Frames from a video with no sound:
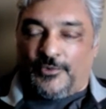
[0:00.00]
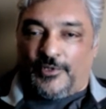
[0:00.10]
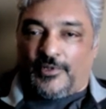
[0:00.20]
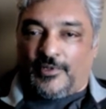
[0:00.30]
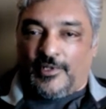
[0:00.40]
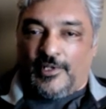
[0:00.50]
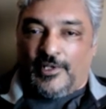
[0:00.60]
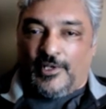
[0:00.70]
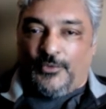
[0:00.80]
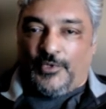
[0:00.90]

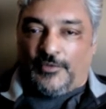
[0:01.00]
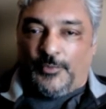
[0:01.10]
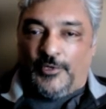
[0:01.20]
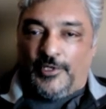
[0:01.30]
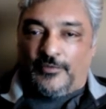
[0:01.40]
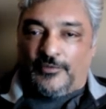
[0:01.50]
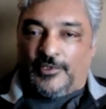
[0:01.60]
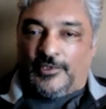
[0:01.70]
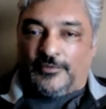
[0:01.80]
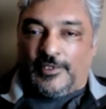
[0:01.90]
with everybody
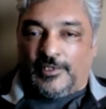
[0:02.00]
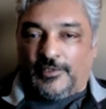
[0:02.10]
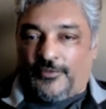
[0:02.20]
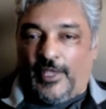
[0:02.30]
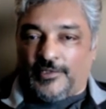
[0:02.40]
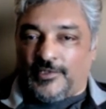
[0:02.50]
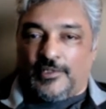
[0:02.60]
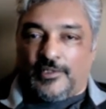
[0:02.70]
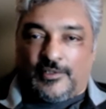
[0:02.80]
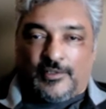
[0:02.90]
involved. And if that's
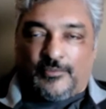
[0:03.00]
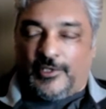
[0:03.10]
in